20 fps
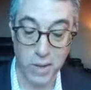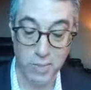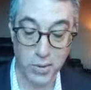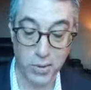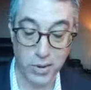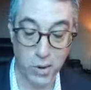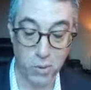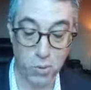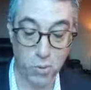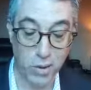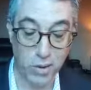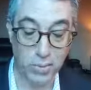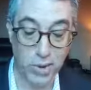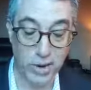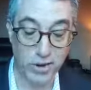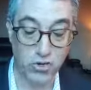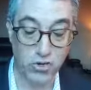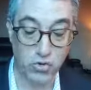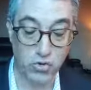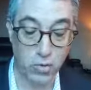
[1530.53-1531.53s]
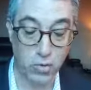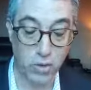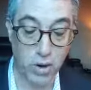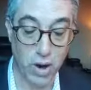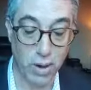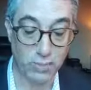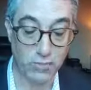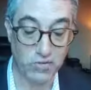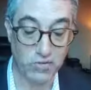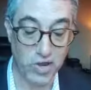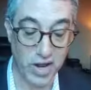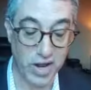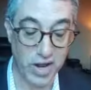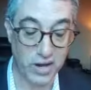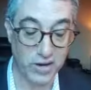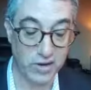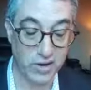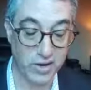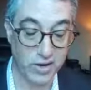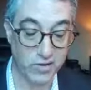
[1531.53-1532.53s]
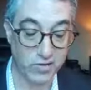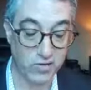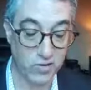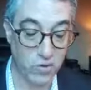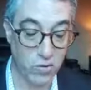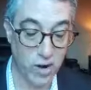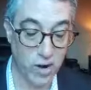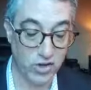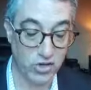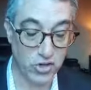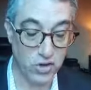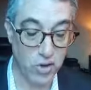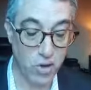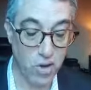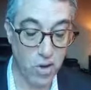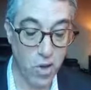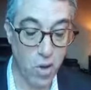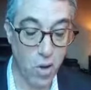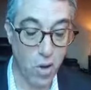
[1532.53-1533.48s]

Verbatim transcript: but I want to make sure I'm taking into consideration